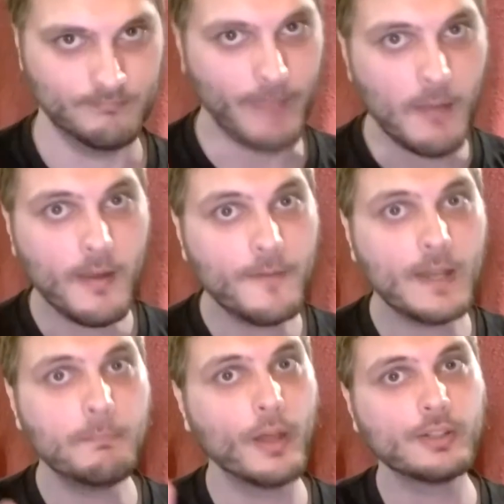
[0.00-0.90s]
Maybe if you
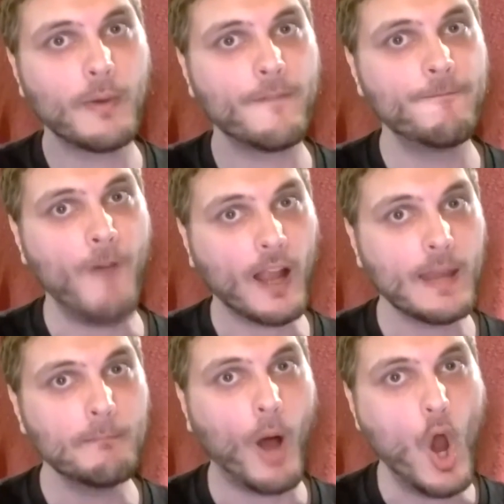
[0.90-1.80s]
had built them a
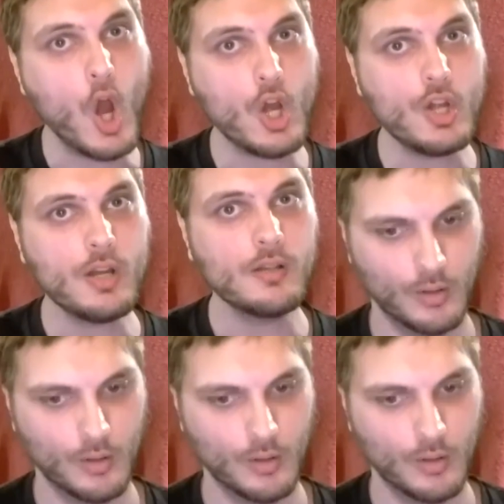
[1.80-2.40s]
fucking barn,